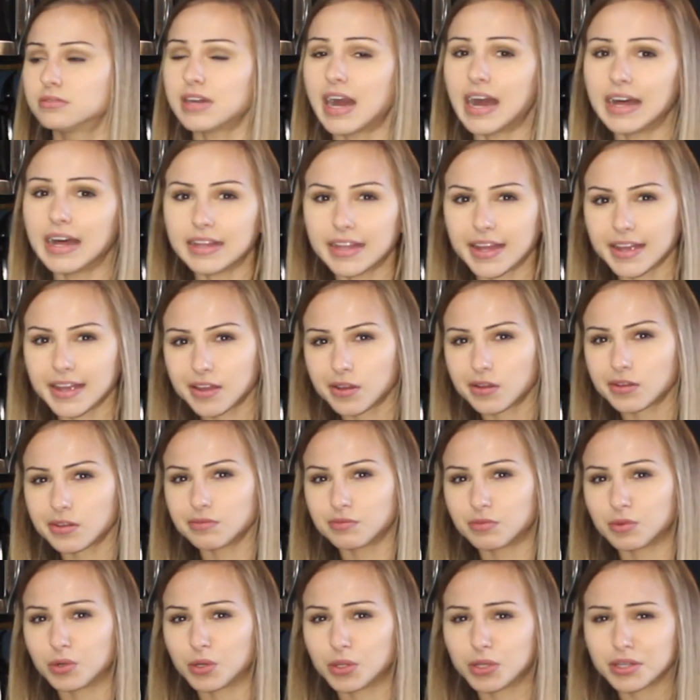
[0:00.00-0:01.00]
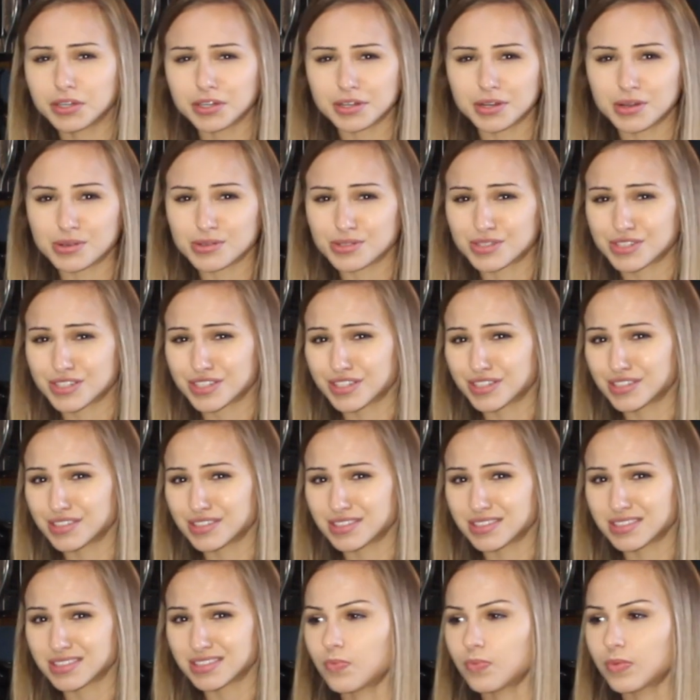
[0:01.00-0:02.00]
I like roller
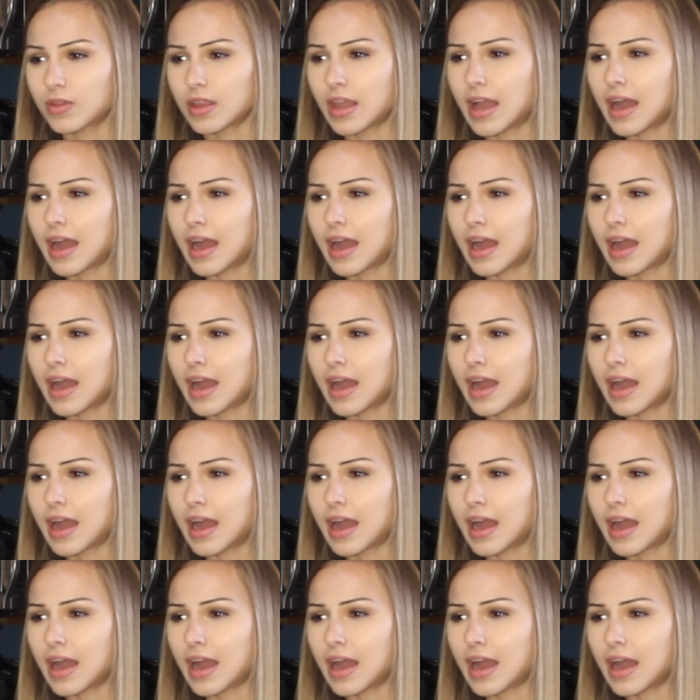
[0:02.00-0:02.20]
coasters.